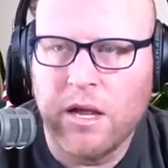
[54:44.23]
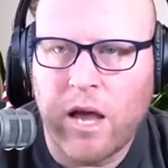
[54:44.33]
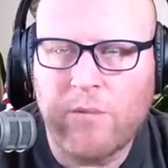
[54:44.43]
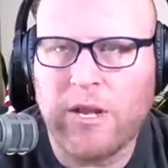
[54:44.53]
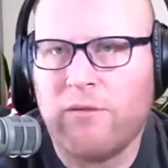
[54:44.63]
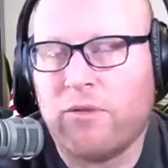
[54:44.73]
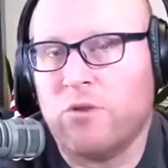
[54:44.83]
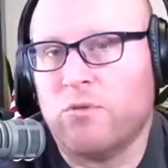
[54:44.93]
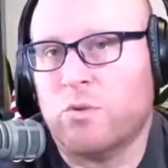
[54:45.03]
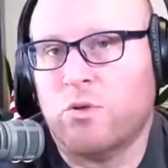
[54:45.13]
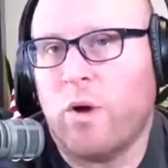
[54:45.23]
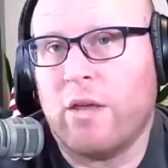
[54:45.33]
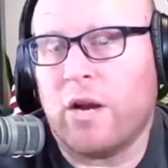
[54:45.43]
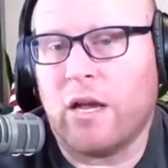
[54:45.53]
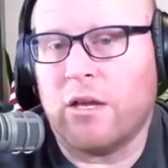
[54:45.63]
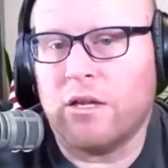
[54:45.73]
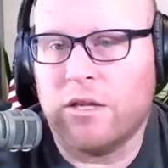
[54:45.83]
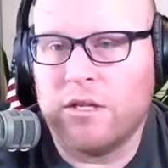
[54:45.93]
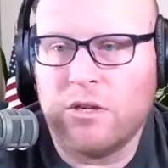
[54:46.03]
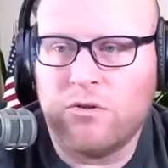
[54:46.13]
if there was a way that I could
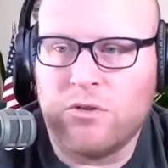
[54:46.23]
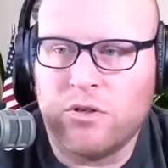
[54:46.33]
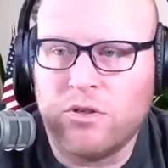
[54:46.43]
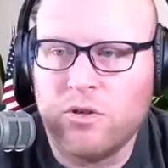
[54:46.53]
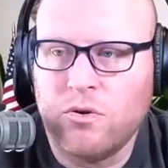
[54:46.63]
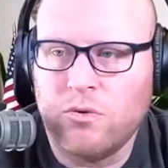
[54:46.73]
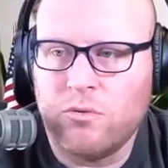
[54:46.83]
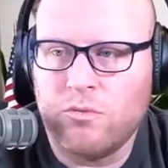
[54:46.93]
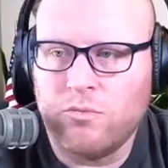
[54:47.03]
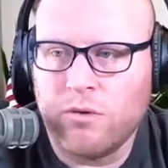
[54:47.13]
continue to do,